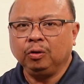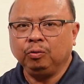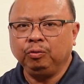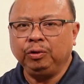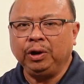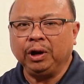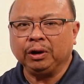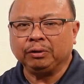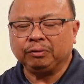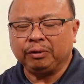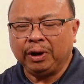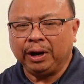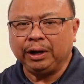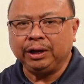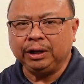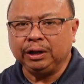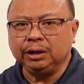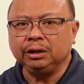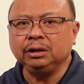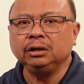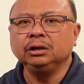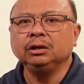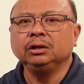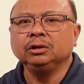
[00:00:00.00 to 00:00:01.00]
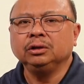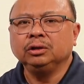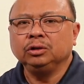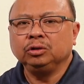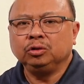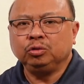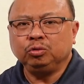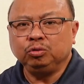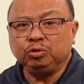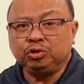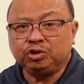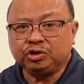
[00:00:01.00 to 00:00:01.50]
we are ready
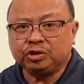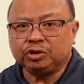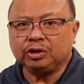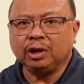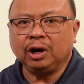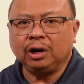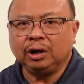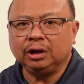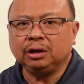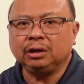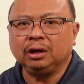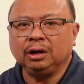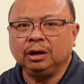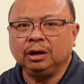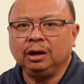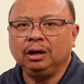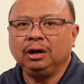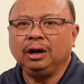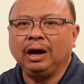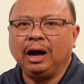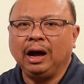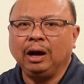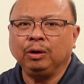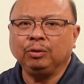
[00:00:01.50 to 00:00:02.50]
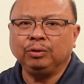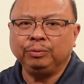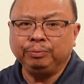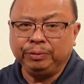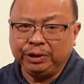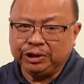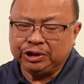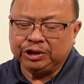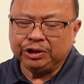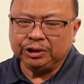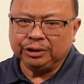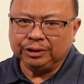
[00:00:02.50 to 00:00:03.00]
to start our
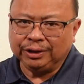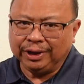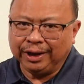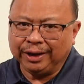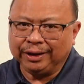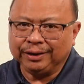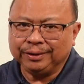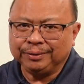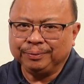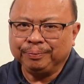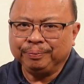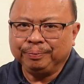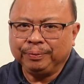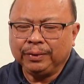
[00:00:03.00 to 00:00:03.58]
mission there.